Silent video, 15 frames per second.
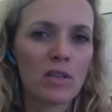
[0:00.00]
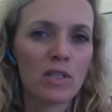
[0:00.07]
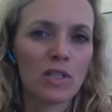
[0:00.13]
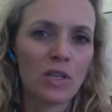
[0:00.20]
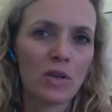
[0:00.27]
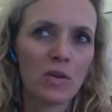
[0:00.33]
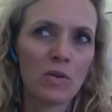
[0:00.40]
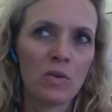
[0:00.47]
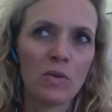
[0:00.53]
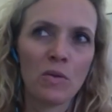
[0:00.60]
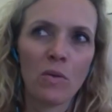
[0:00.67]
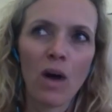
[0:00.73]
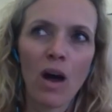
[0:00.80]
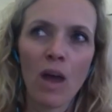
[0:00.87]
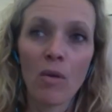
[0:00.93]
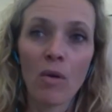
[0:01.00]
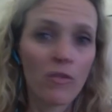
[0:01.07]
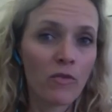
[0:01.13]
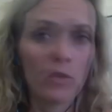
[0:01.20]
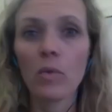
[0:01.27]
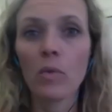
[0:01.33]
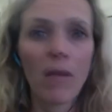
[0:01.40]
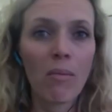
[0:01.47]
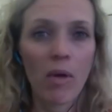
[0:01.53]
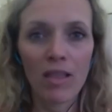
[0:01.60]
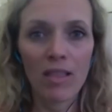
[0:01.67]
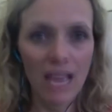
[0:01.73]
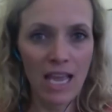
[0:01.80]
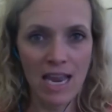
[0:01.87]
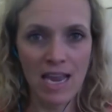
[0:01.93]
to a food web on
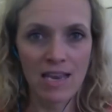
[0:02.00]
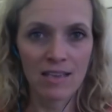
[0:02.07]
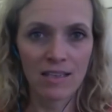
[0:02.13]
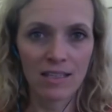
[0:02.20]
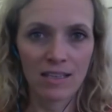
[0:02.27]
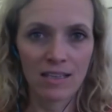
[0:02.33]
land.